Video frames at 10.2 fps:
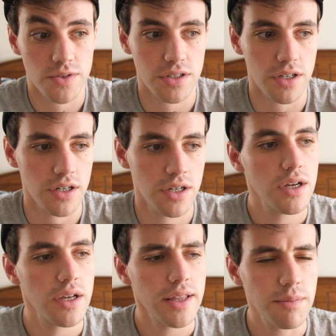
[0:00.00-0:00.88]
so
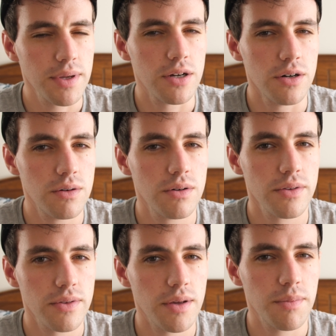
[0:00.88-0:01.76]
that'd be cool.
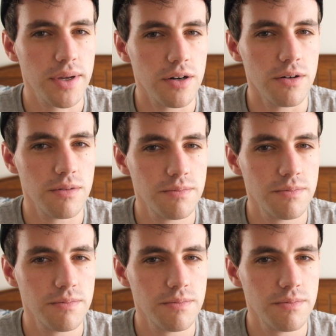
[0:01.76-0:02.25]
That'd be cool.